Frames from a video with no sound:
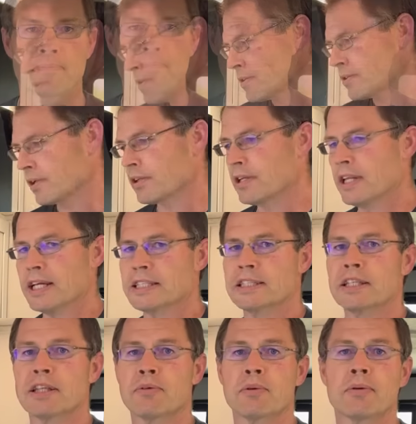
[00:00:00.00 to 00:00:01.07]
So the next
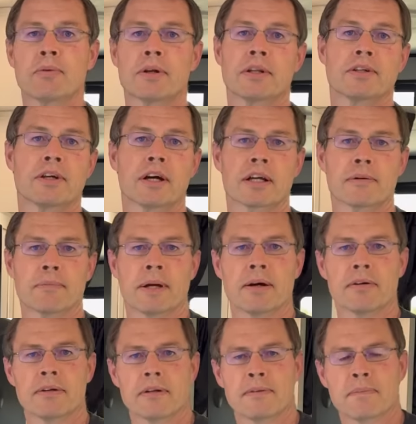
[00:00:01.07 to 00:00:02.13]
thing that we want to talk
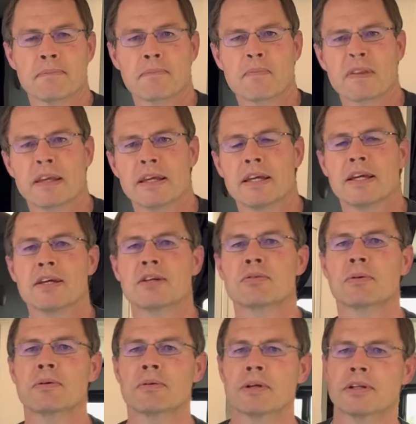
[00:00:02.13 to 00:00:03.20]
about is when